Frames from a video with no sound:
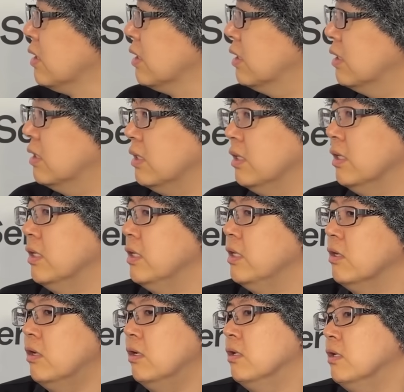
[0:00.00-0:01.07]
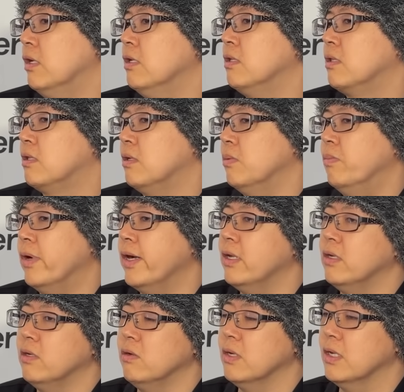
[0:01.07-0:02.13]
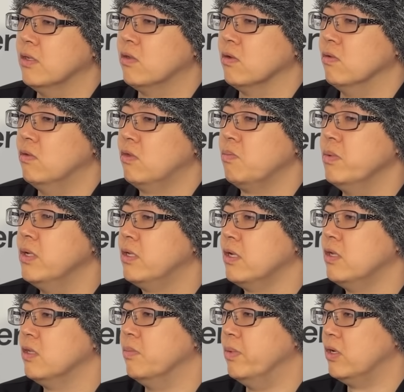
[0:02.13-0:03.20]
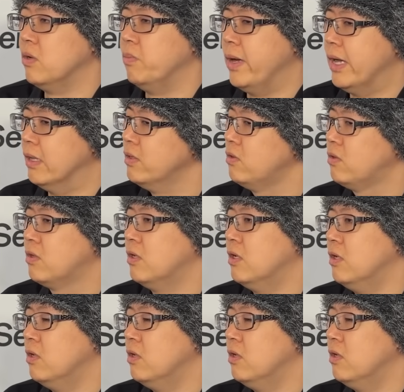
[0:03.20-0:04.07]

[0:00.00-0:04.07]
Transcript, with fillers: um, and all all combined. Right. So this maintains a better balance.